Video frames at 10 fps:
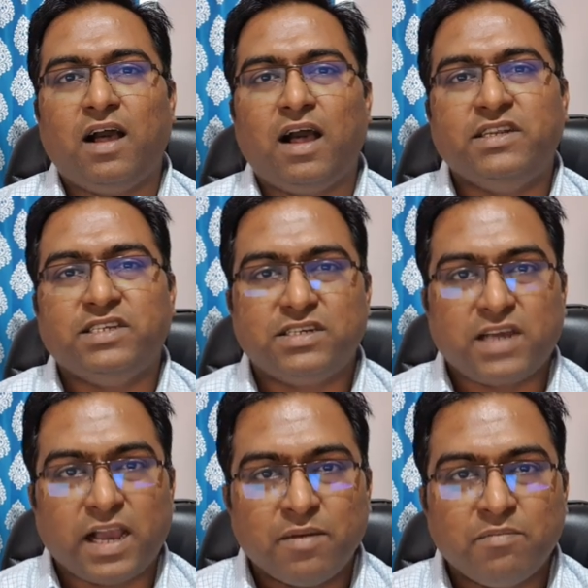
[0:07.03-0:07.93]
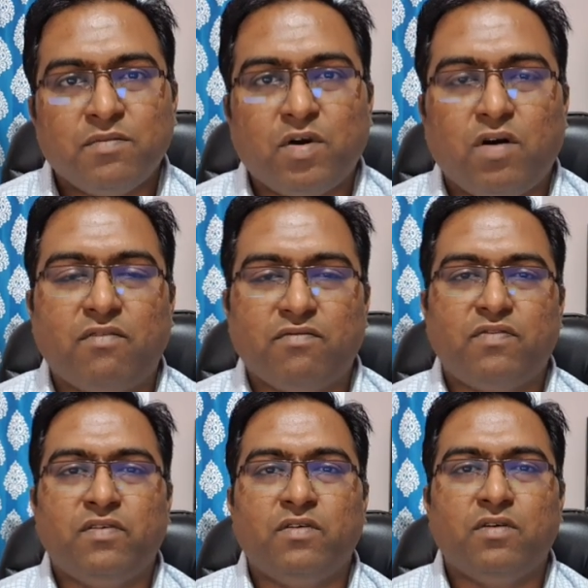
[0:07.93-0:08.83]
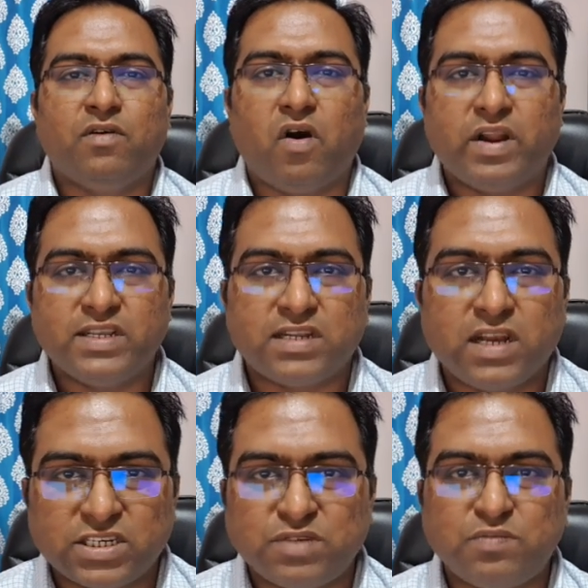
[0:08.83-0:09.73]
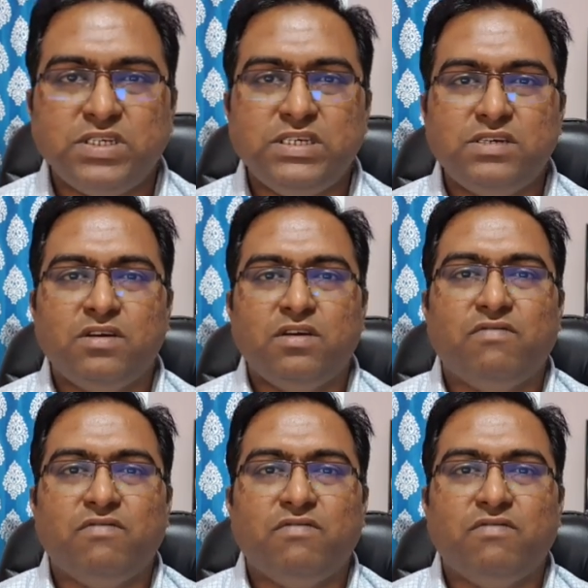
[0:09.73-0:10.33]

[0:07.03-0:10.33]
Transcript: and it's a time of Goddess Lakshmi.